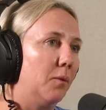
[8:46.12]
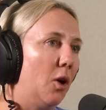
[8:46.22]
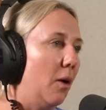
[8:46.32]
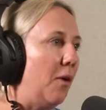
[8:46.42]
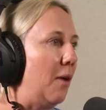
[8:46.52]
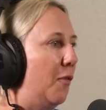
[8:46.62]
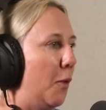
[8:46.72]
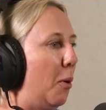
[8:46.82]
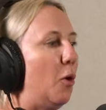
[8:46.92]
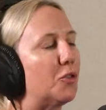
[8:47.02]
You know, if
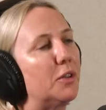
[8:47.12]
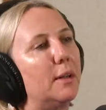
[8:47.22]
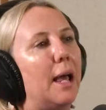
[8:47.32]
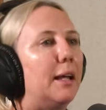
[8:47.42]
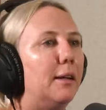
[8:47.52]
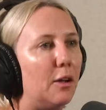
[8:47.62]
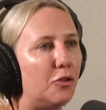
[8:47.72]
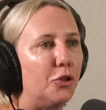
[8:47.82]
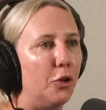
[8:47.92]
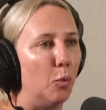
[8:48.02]
the person laying
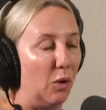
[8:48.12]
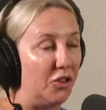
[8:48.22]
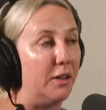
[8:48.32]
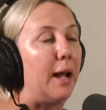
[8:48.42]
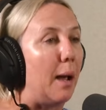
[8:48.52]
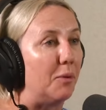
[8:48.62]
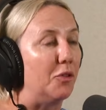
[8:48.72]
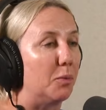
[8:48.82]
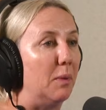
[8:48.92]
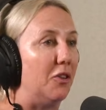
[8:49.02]
next to you, which did
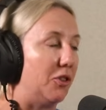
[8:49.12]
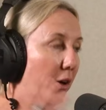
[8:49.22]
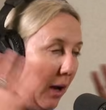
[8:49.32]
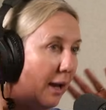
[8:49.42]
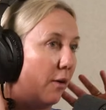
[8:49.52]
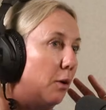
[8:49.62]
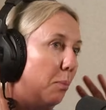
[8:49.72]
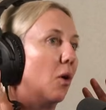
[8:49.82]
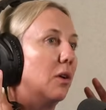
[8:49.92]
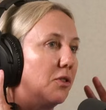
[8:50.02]
happen to me, she had her hair in a
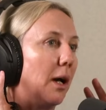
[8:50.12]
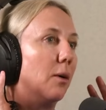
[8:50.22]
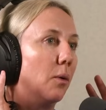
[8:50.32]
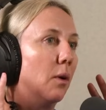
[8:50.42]
ponytail.